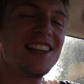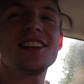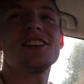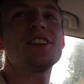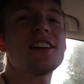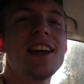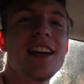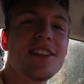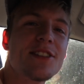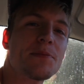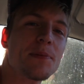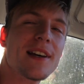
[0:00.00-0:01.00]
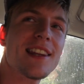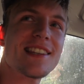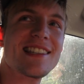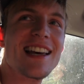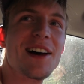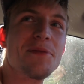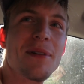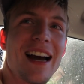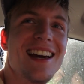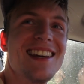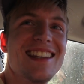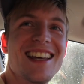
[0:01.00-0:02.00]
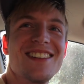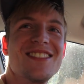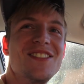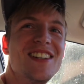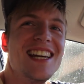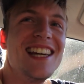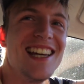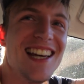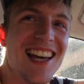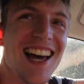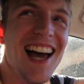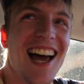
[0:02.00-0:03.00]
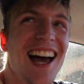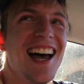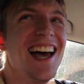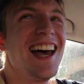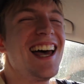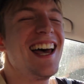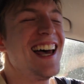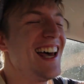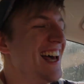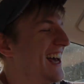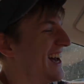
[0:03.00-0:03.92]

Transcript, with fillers: spicy Lord of the Rings memes. Good luck out there, and see you again